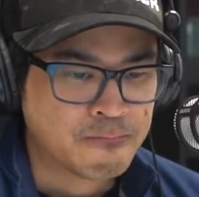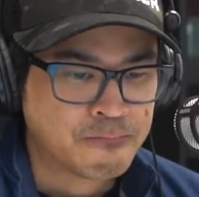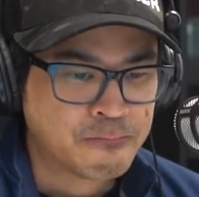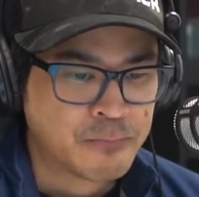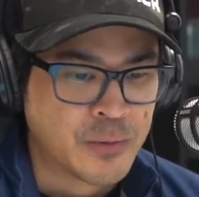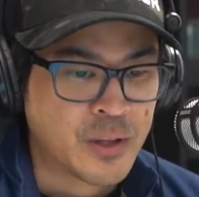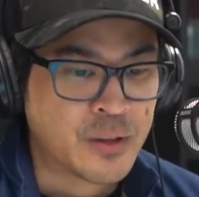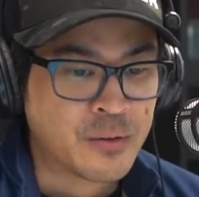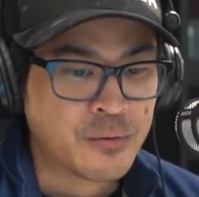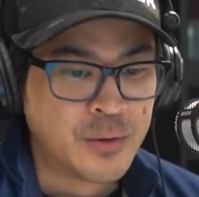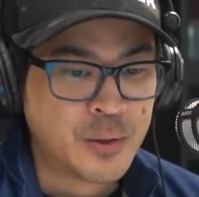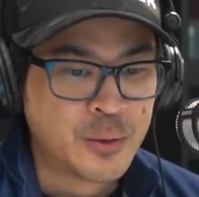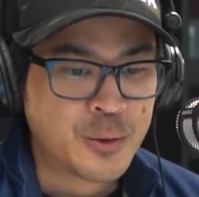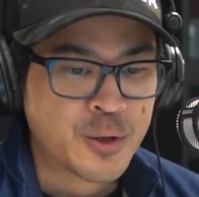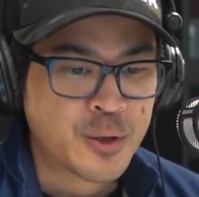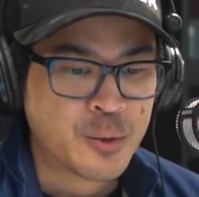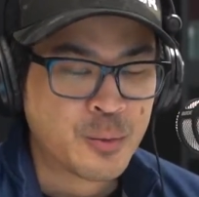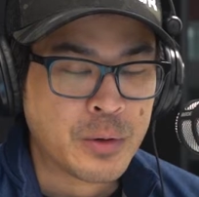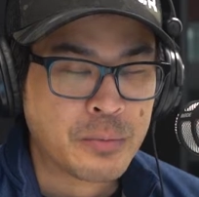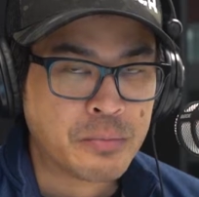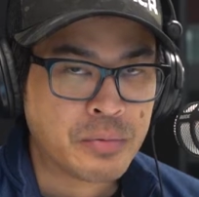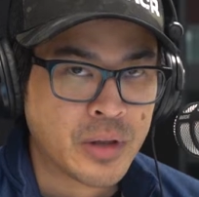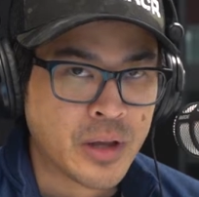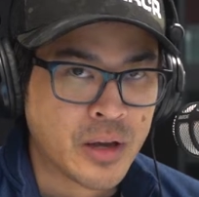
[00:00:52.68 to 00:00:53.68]
In the future,
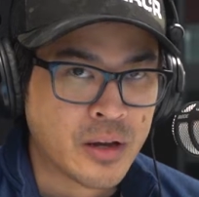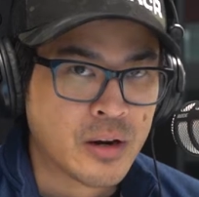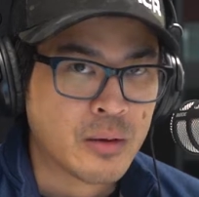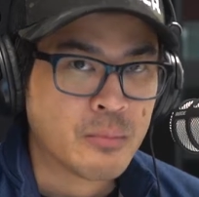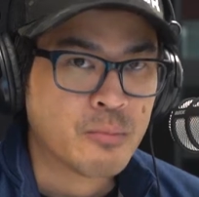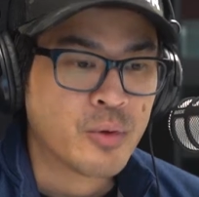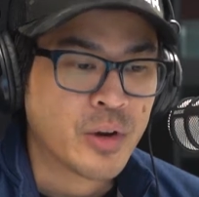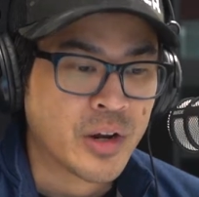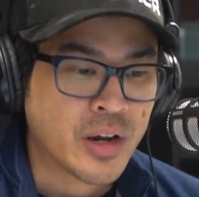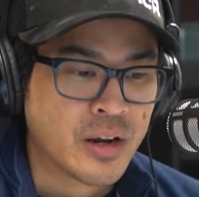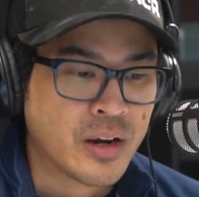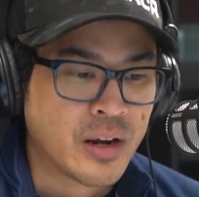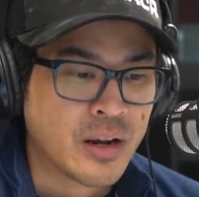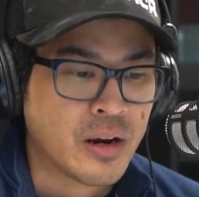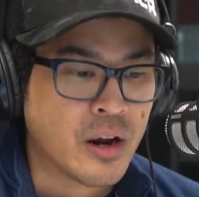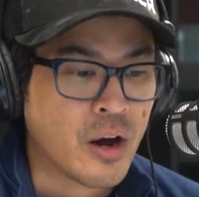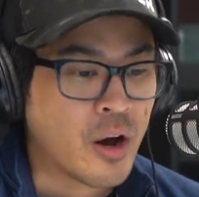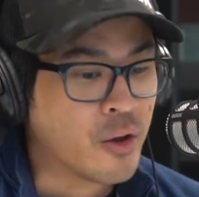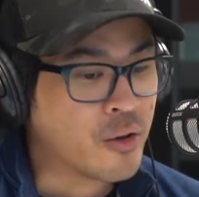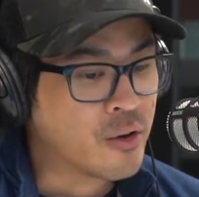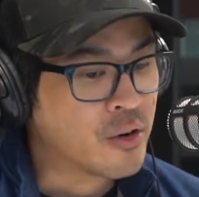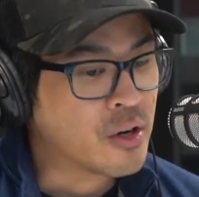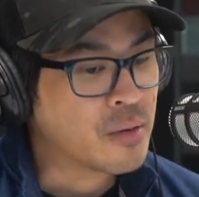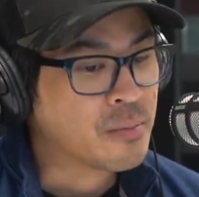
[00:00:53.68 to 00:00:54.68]
we plan on bringing in
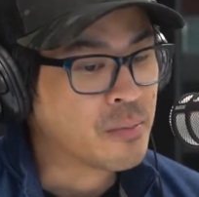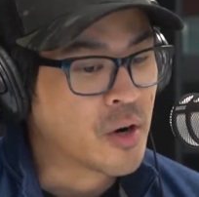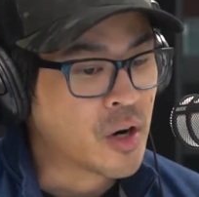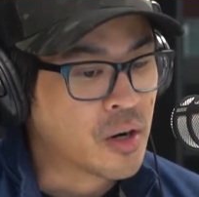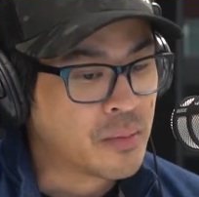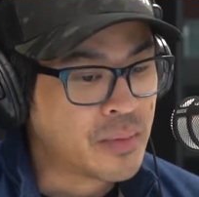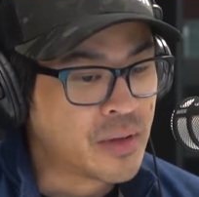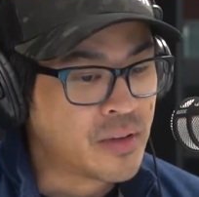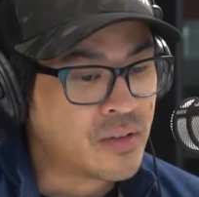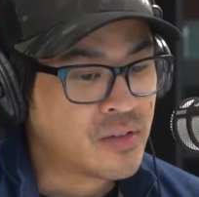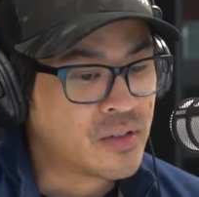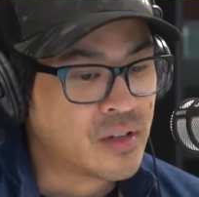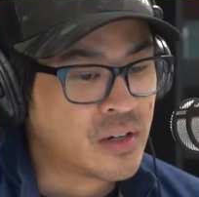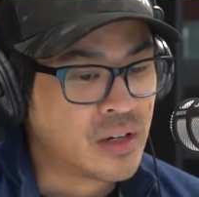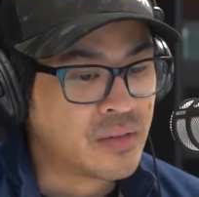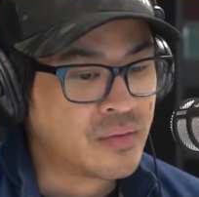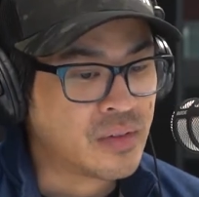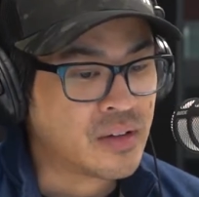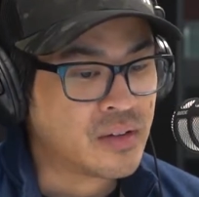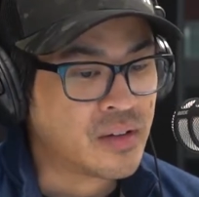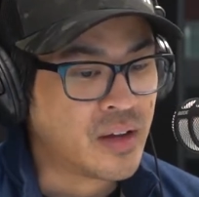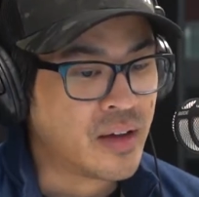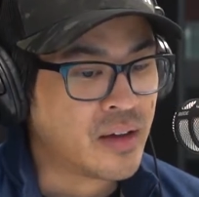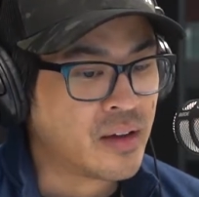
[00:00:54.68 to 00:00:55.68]
other departments and
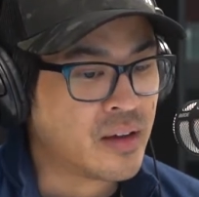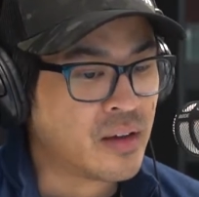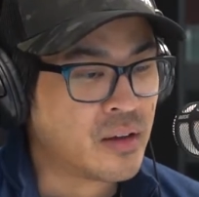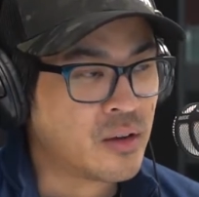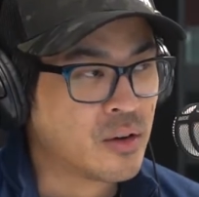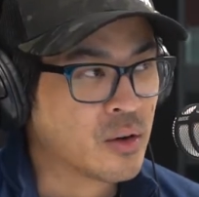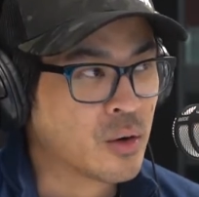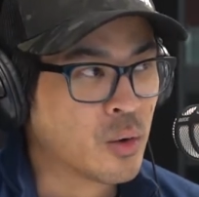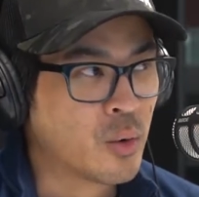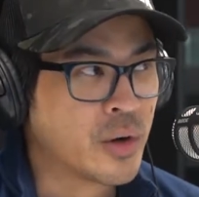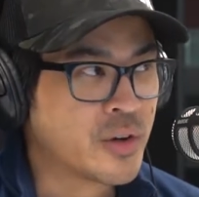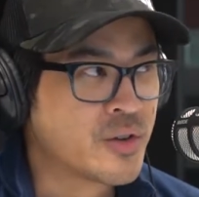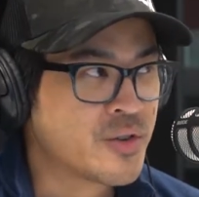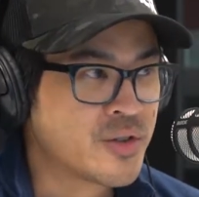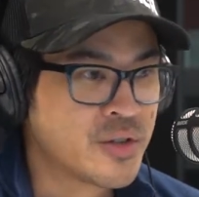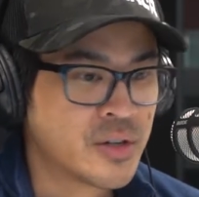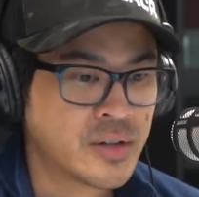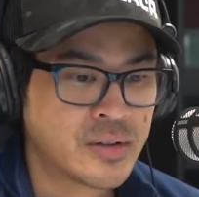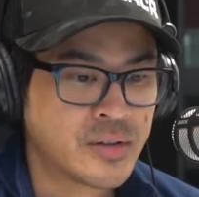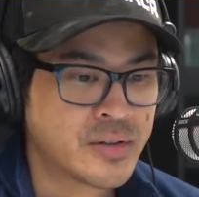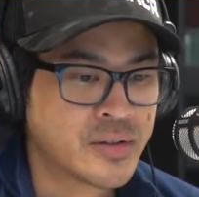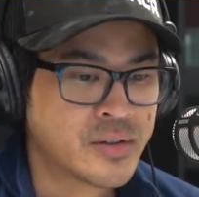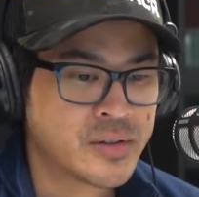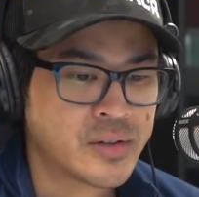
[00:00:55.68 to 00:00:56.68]
even taking your
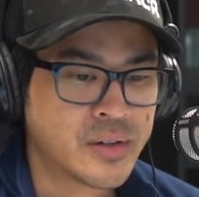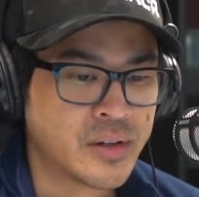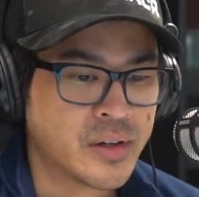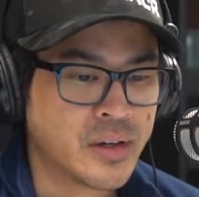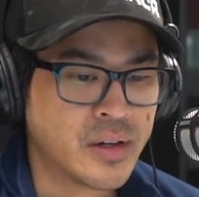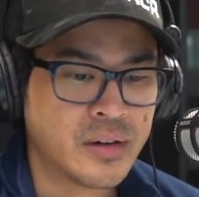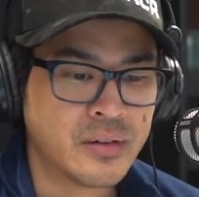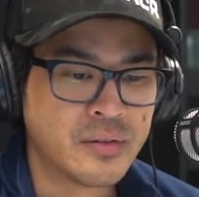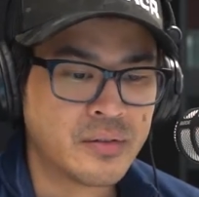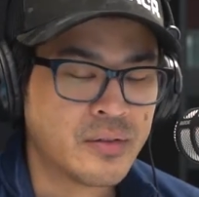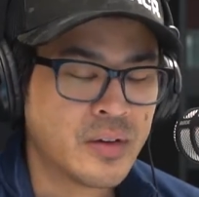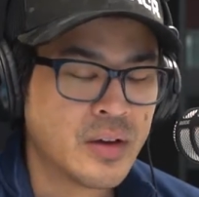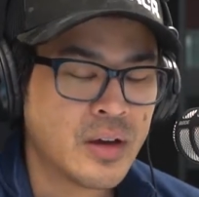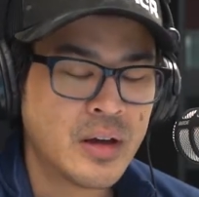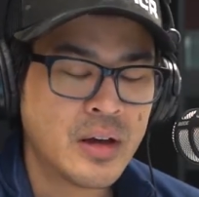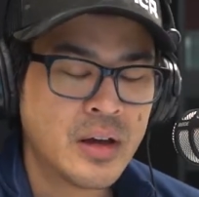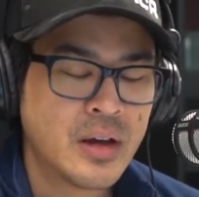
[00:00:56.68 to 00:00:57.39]
questions to give